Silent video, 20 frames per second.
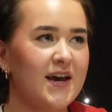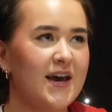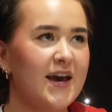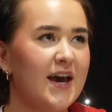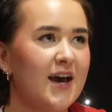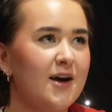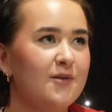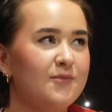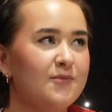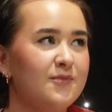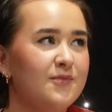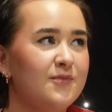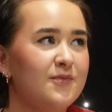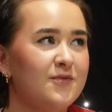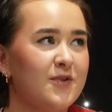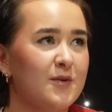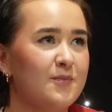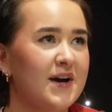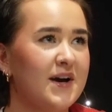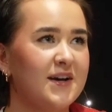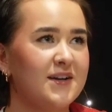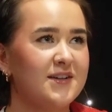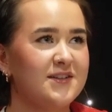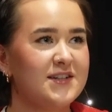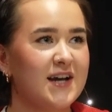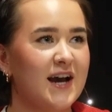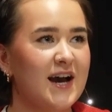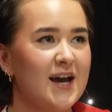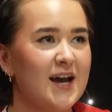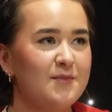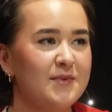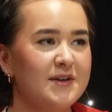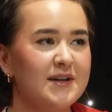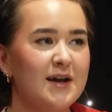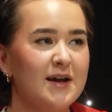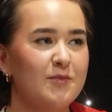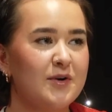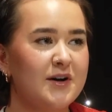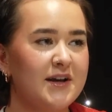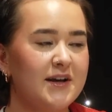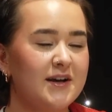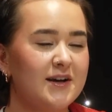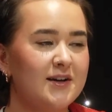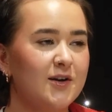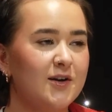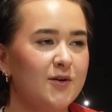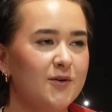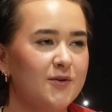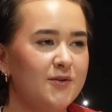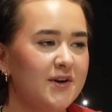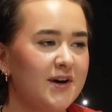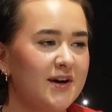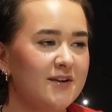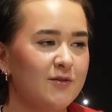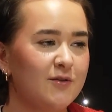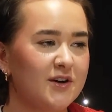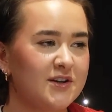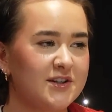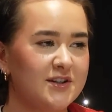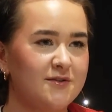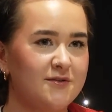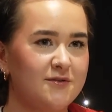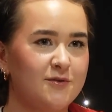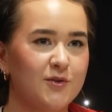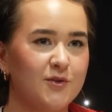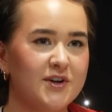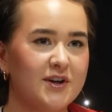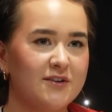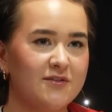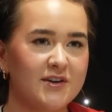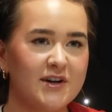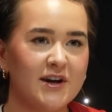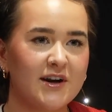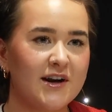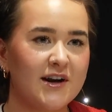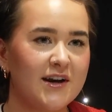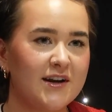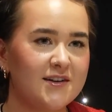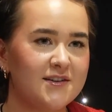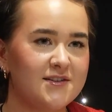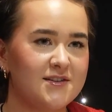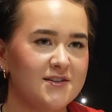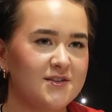From my time in Liberty alone, I've worked in 4 different areas.